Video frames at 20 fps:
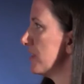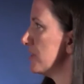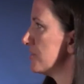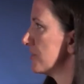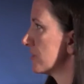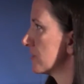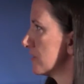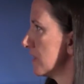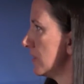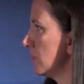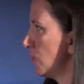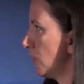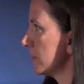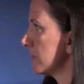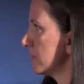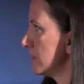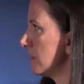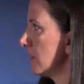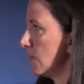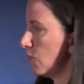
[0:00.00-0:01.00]
It
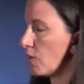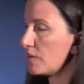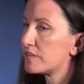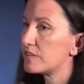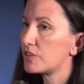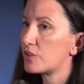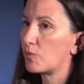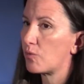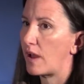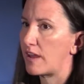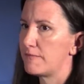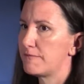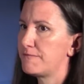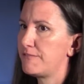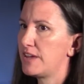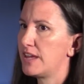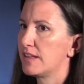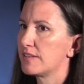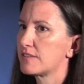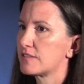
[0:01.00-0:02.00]
wasn't the right
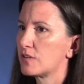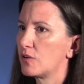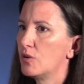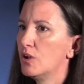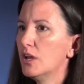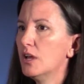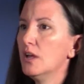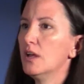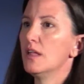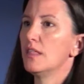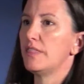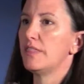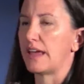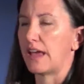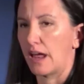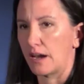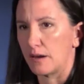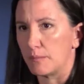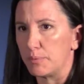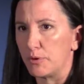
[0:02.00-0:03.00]
fit. So they
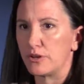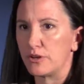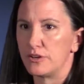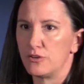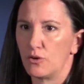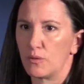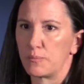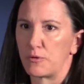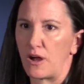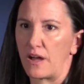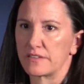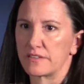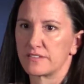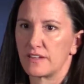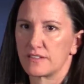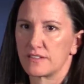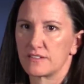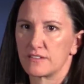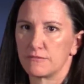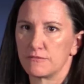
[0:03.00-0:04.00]
kind of put into a
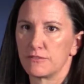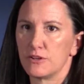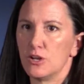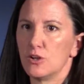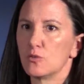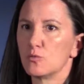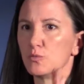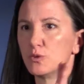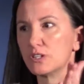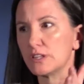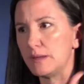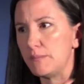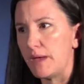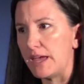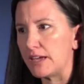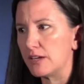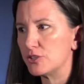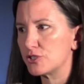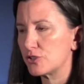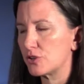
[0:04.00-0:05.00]
process of really
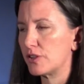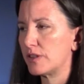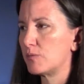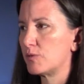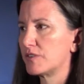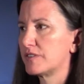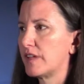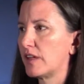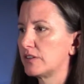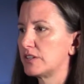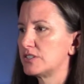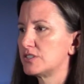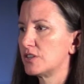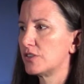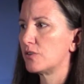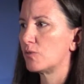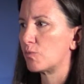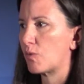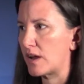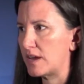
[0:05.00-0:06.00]
making sure they were selling to
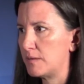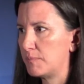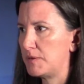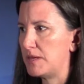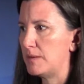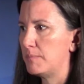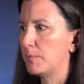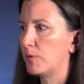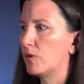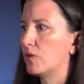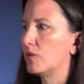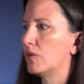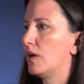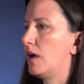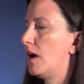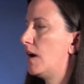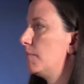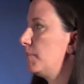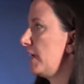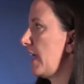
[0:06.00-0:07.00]
the right people,
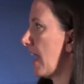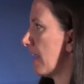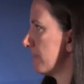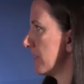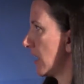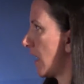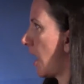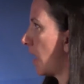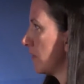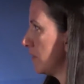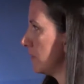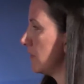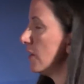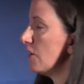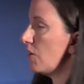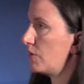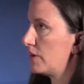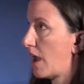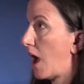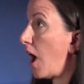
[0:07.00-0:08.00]
and having
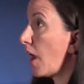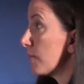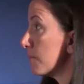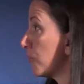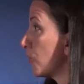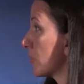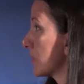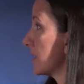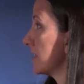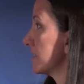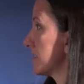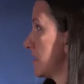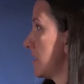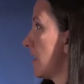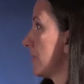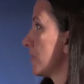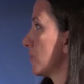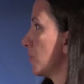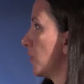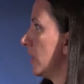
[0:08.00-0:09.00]
and onboarding is
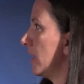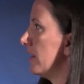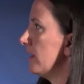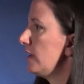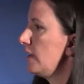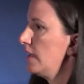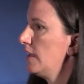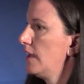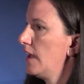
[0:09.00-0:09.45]
another one.